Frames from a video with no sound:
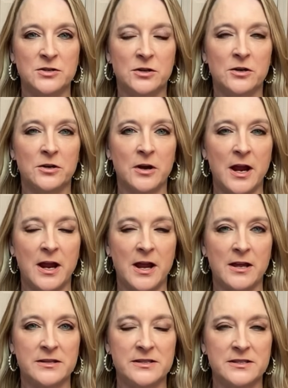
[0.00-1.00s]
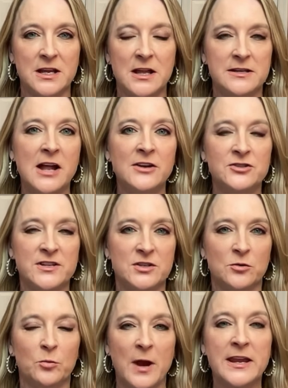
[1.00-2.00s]
her as not just a,
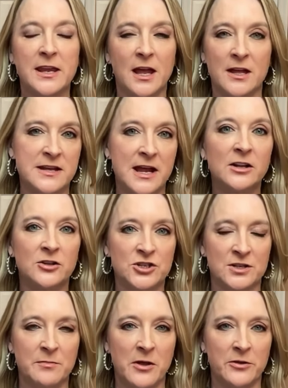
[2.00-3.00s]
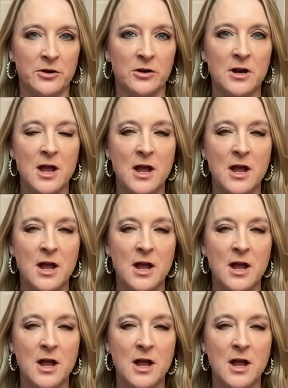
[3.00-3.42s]
reg a negligent mother,